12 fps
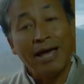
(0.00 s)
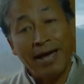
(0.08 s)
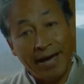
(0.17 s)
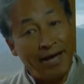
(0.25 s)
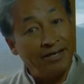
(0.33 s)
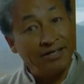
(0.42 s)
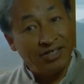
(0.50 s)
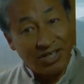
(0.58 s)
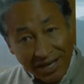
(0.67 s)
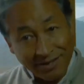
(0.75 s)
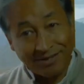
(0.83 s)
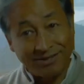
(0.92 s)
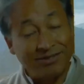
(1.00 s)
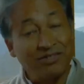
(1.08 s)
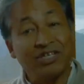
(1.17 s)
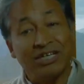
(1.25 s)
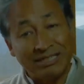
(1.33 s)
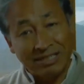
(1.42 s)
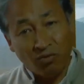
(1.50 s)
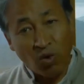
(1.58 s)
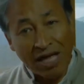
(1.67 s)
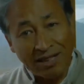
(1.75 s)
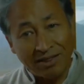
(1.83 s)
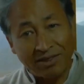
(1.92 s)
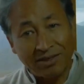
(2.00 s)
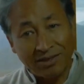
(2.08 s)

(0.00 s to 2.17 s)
and yes, getting wealth.